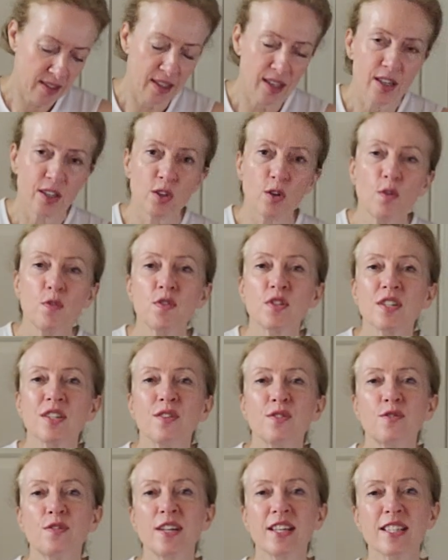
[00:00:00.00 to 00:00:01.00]
And often the
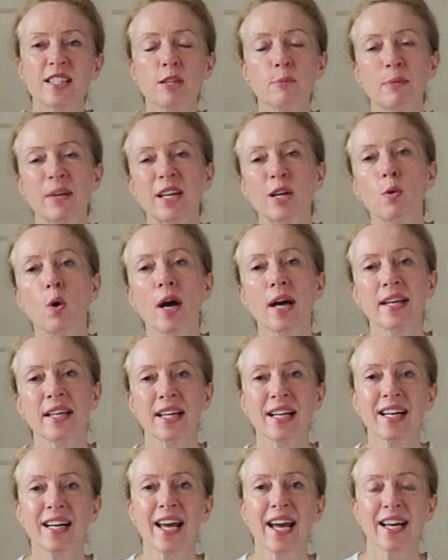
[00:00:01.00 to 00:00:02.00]
feet can be quite
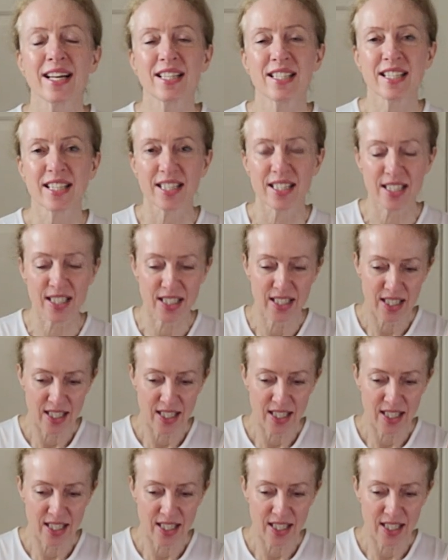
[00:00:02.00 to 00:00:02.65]
neglected,